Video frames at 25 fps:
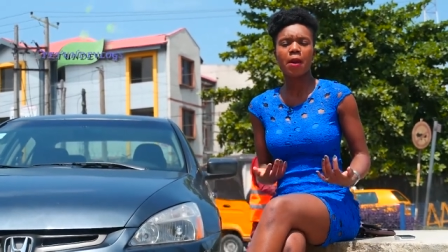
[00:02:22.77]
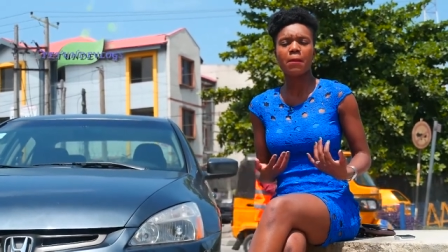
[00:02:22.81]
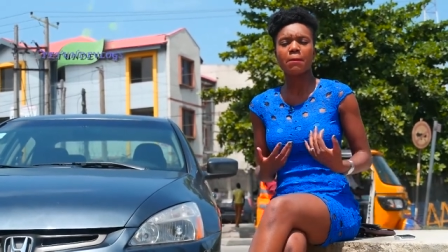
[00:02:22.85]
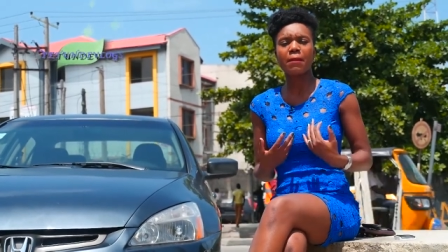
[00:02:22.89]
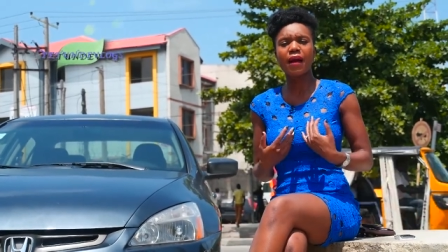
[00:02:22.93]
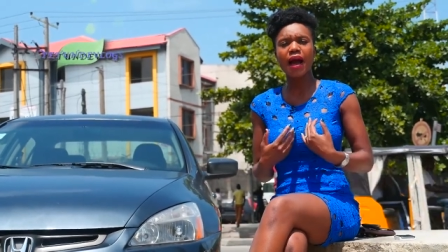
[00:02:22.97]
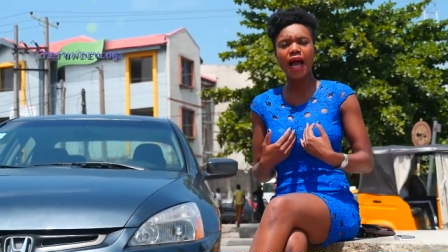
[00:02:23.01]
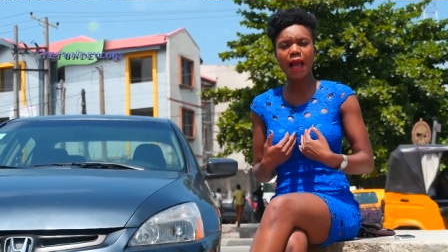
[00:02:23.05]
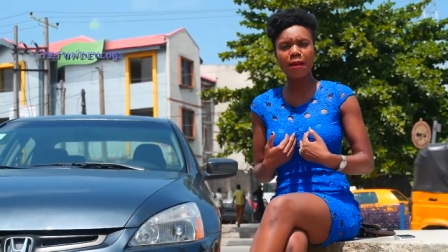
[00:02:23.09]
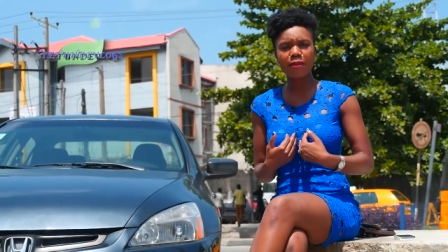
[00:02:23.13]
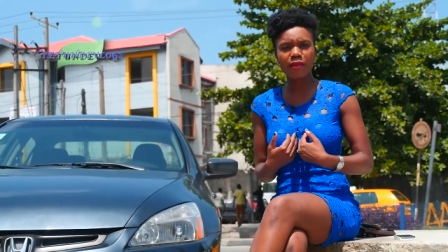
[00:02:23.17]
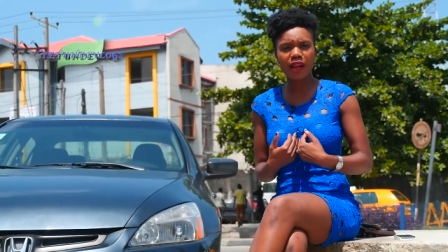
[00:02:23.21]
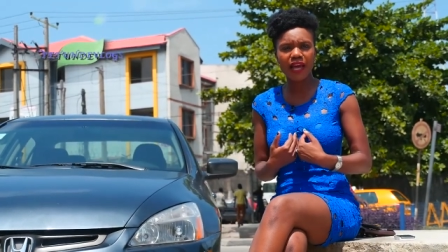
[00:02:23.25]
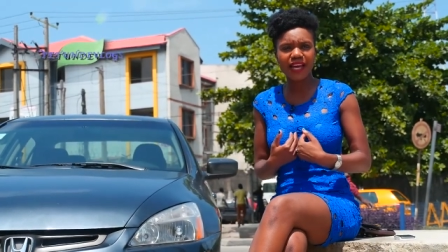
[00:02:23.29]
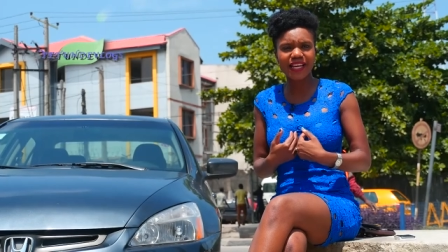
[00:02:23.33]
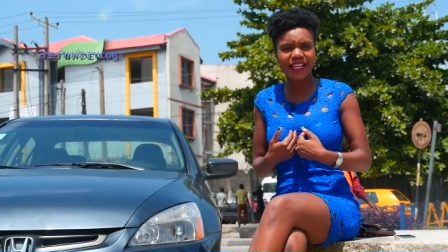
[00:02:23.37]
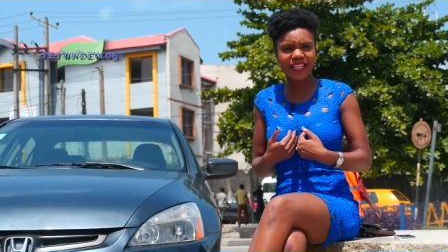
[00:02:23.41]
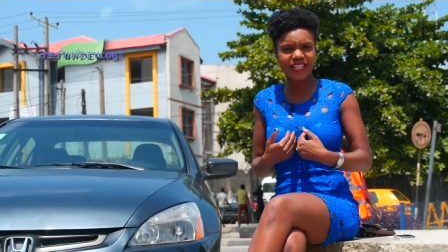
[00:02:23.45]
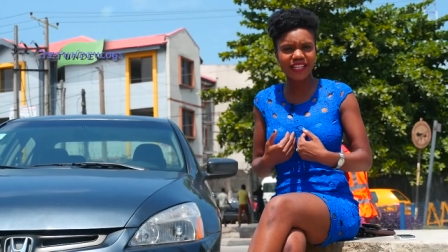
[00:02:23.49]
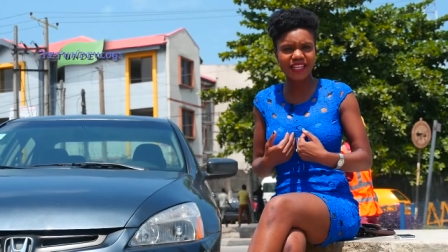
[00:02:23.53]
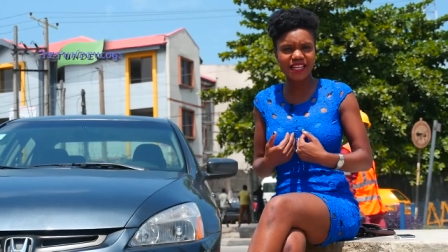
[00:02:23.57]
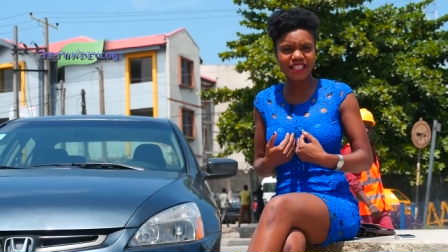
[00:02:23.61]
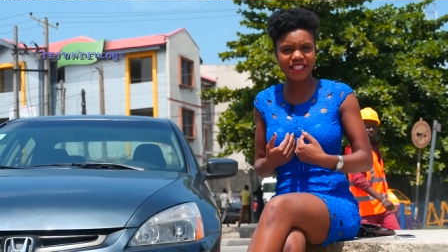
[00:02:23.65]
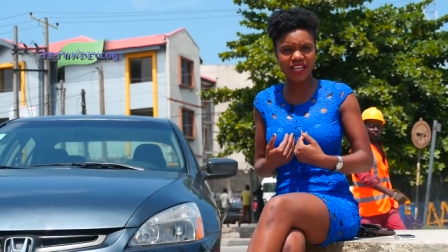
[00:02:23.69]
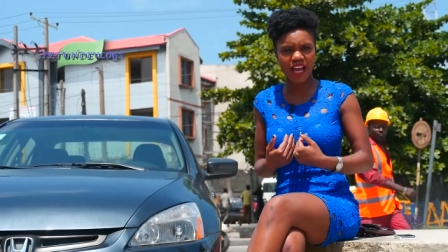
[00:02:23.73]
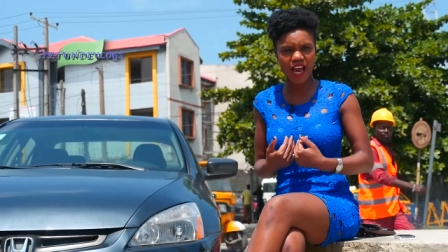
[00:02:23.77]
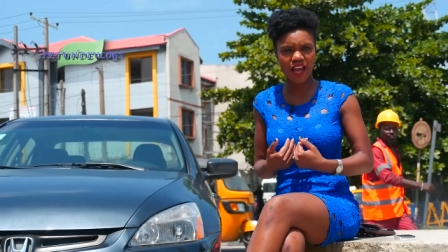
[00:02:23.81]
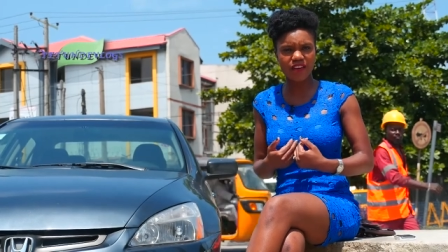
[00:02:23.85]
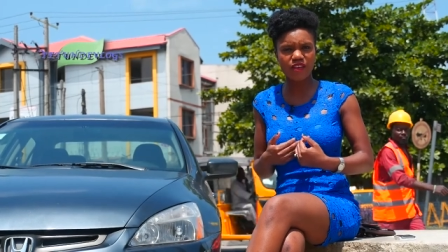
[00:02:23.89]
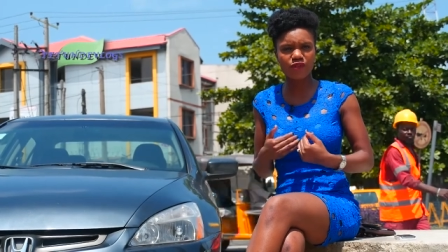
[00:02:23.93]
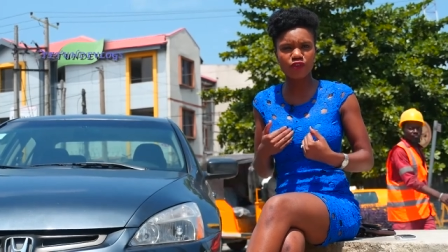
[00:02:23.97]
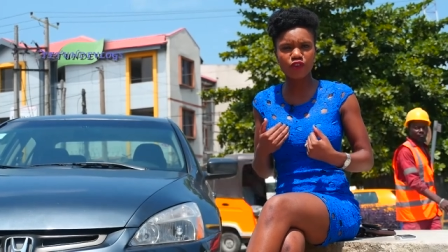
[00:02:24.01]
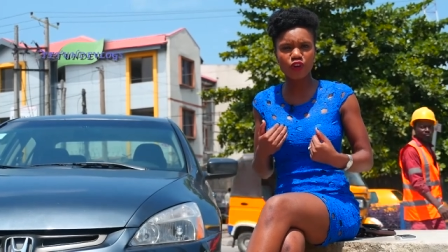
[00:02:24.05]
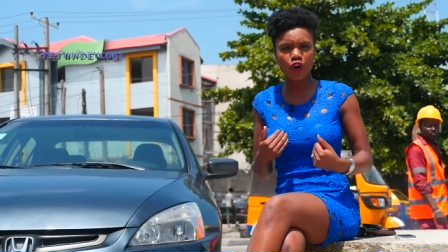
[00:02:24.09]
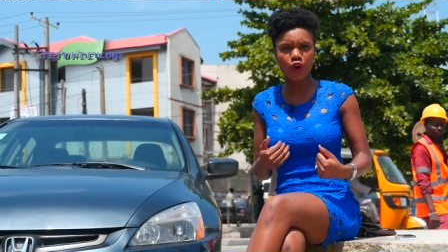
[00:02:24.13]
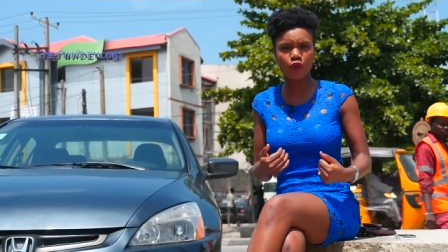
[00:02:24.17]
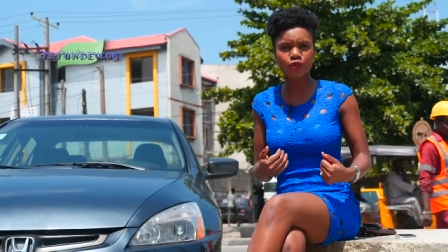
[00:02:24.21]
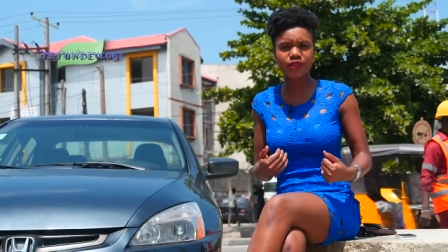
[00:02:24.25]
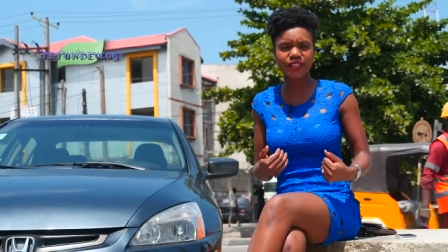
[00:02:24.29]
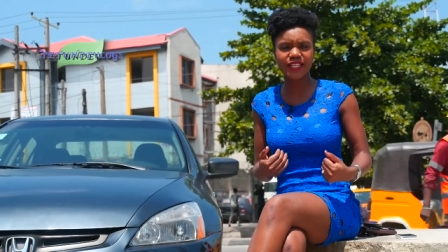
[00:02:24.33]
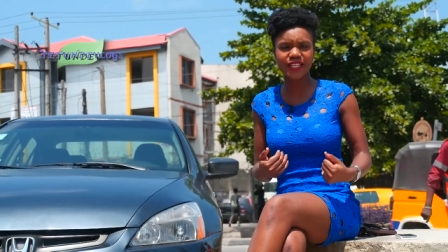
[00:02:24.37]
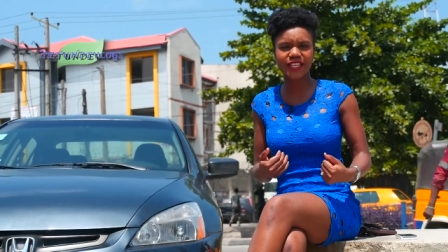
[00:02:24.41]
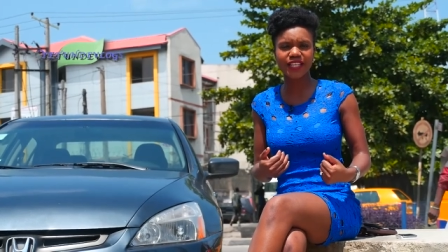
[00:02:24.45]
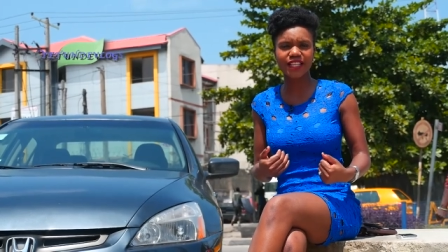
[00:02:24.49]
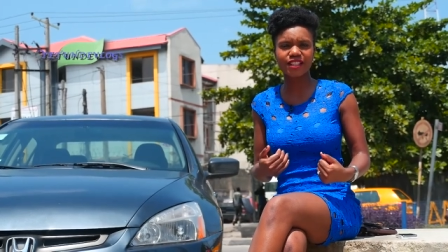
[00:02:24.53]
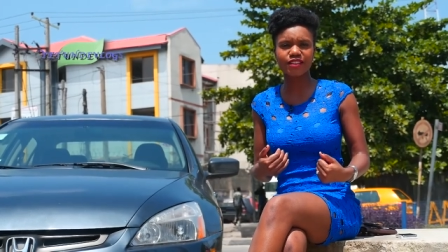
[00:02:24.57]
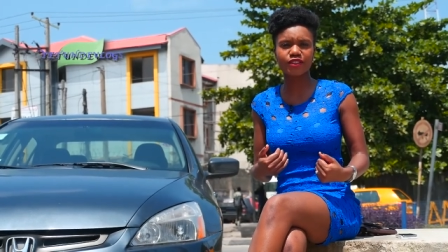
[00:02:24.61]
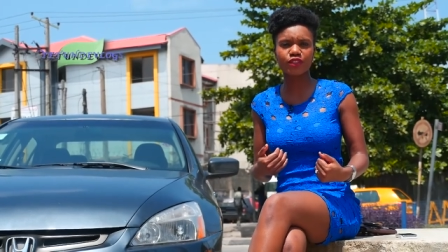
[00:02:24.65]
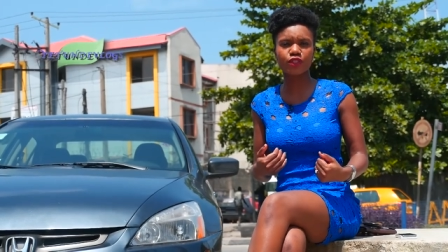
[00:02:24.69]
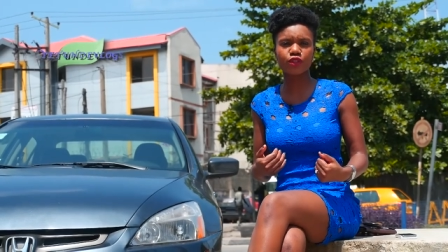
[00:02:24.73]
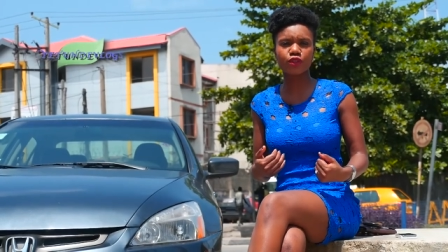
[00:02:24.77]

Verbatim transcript: But I'm liking this kind of gold digging